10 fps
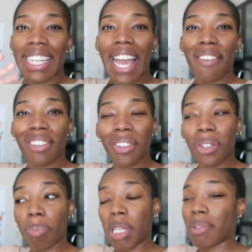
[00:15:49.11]
good
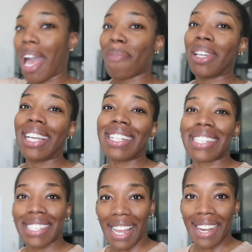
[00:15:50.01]
afternoon peace. happy
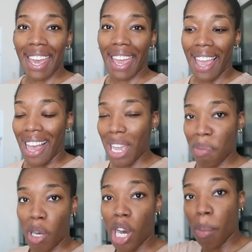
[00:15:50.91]
sunday i
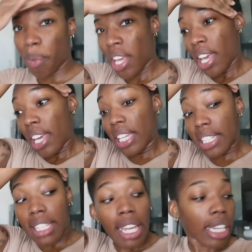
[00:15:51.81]
am up it
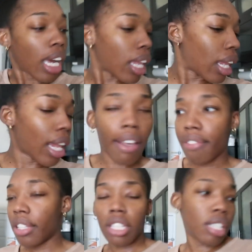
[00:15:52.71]
is like
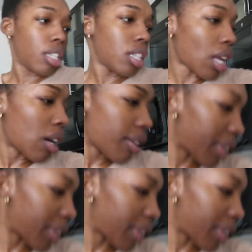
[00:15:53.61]
11 i don't